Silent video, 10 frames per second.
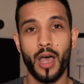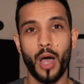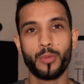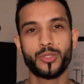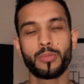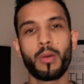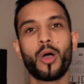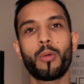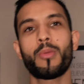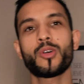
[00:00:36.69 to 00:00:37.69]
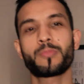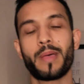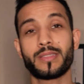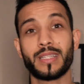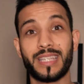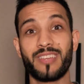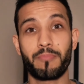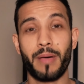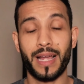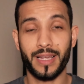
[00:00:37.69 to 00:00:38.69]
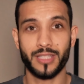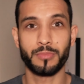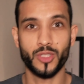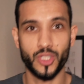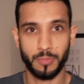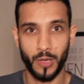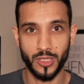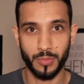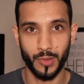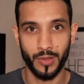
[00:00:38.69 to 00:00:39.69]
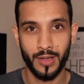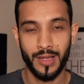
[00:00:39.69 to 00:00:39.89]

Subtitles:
I would do my utmost best to give back as much as possible.